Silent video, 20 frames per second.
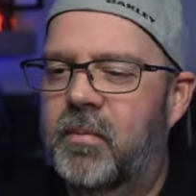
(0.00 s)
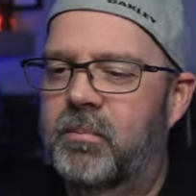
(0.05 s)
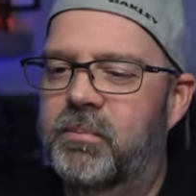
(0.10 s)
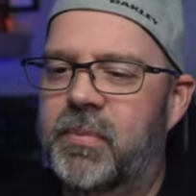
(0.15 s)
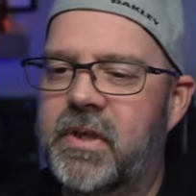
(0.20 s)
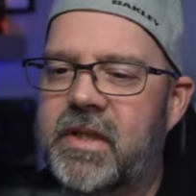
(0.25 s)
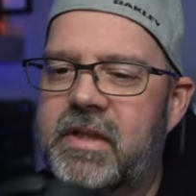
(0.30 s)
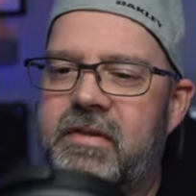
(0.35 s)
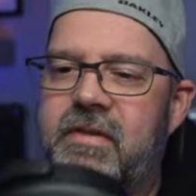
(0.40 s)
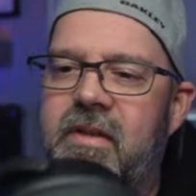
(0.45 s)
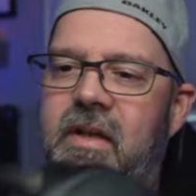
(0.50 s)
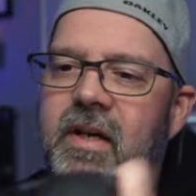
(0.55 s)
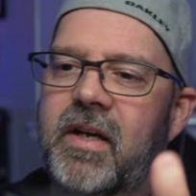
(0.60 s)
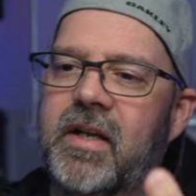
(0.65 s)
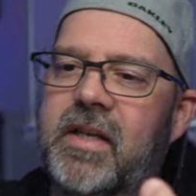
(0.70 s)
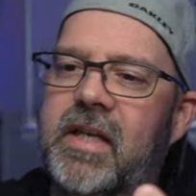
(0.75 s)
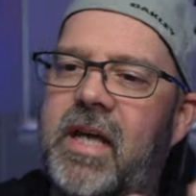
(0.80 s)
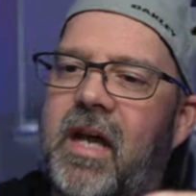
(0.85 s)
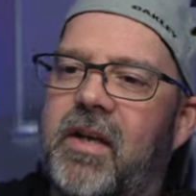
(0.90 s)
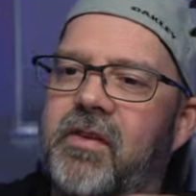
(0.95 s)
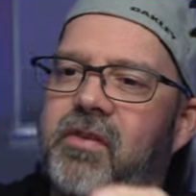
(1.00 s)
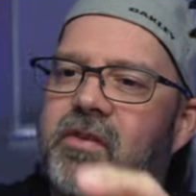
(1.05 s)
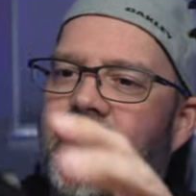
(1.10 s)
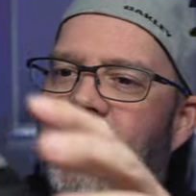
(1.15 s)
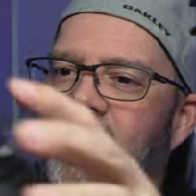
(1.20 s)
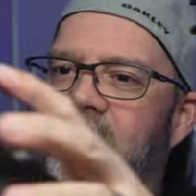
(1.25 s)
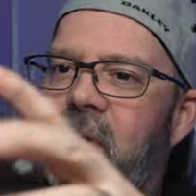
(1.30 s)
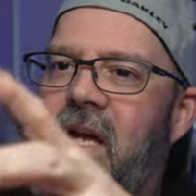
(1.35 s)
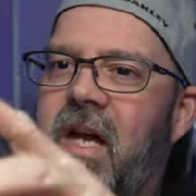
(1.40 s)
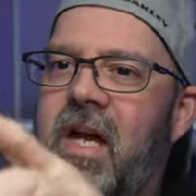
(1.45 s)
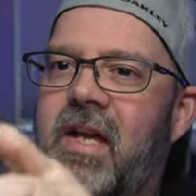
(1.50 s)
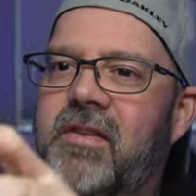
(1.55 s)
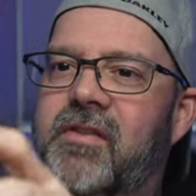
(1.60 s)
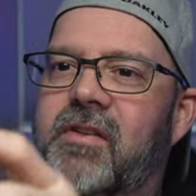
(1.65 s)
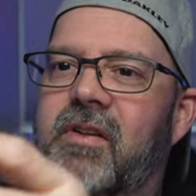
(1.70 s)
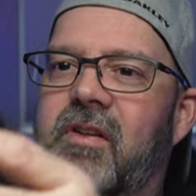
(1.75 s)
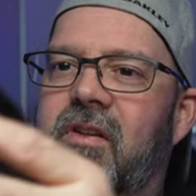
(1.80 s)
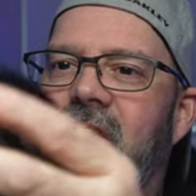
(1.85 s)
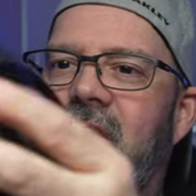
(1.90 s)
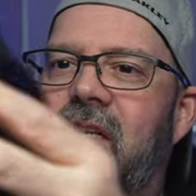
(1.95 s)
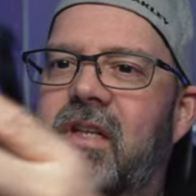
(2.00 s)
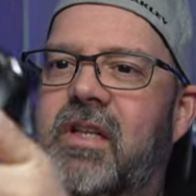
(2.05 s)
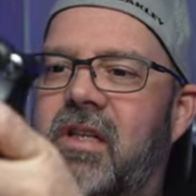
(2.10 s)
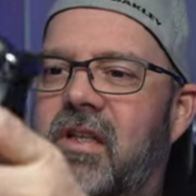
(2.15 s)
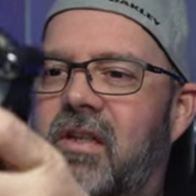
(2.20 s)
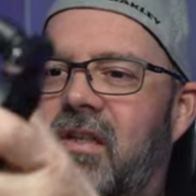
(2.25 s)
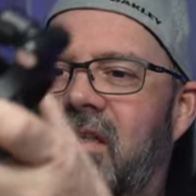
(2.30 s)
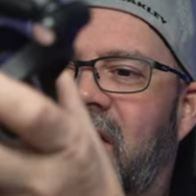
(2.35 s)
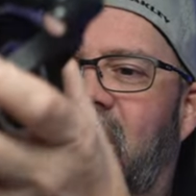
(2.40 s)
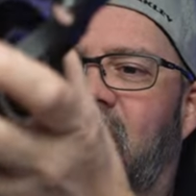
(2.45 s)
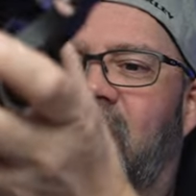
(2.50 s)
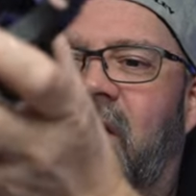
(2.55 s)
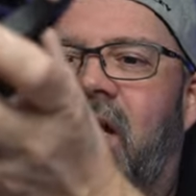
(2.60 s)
But yeah, so I'm constantly, you know,